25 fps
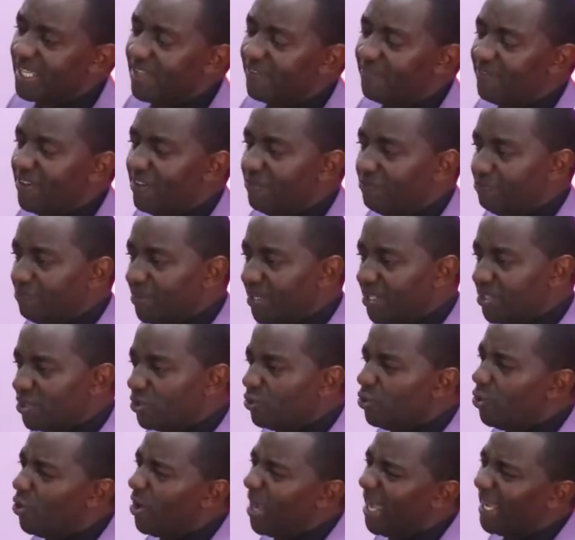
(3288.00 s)
C F F
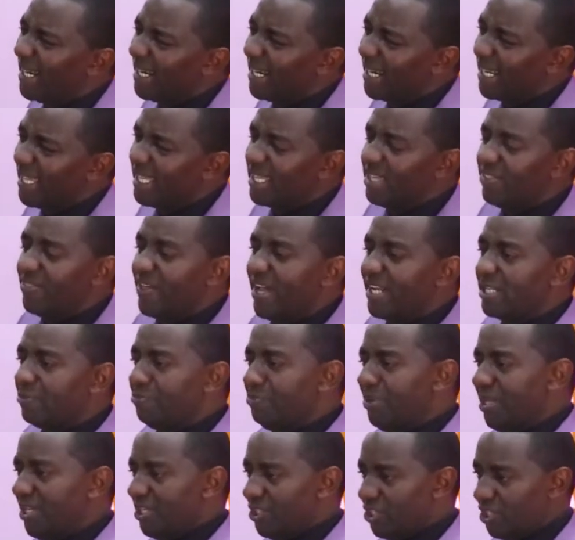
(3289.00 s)
page go and like
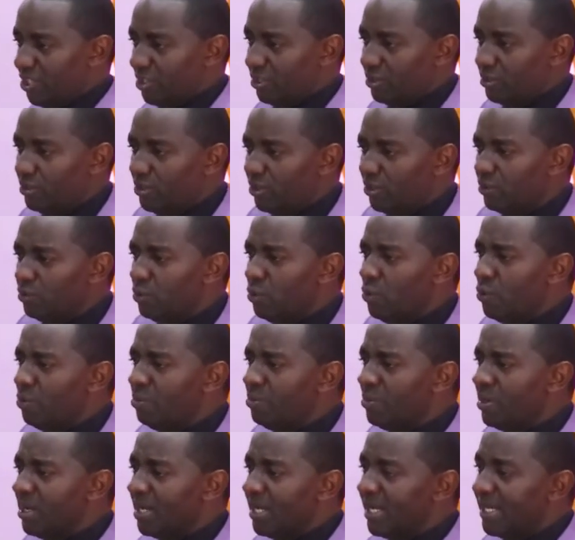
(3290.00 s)
that page
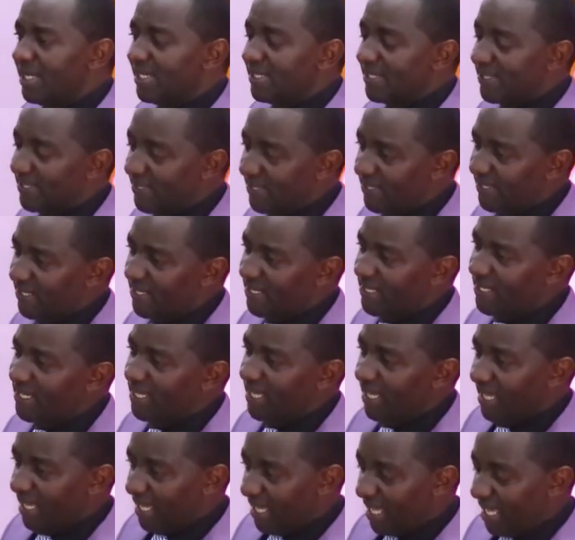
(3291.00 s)
Donhum
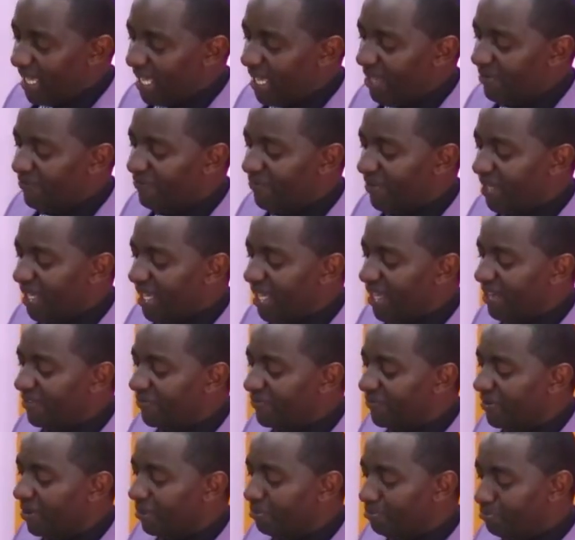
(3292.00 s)
C F
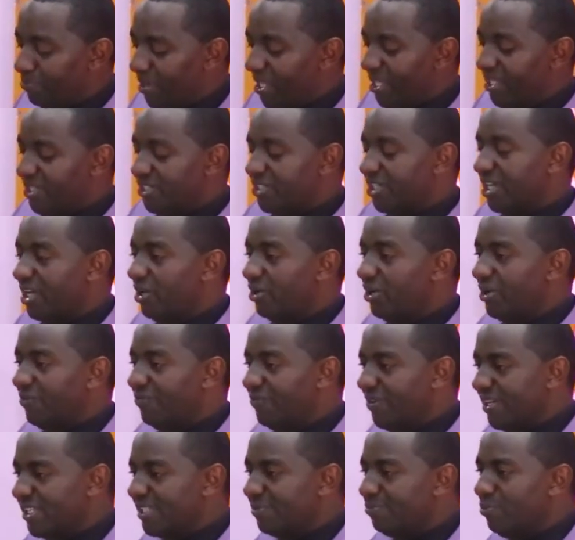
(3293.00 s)
F page iyo
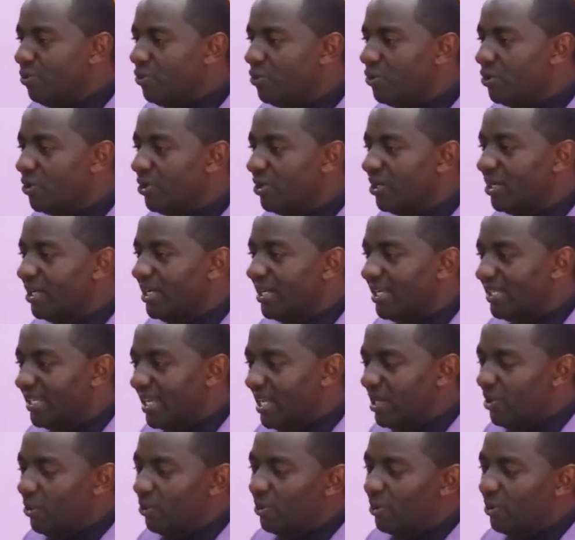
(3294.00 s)
ni Facebook na